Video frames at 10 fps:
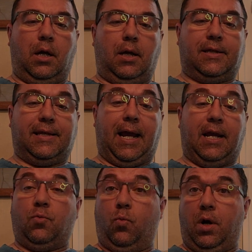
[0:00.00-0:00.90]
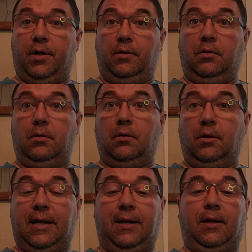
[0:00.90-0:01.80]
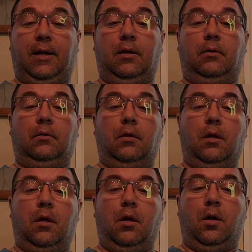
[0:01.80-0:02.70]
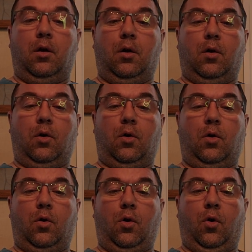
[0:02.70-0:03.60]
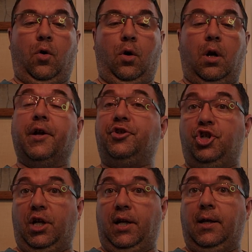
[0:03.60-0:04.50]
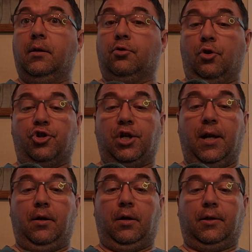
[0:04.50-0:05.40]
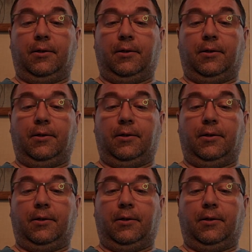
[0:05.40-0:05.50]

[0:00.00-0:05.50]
a size 1 knitting needle or a G crochet hook.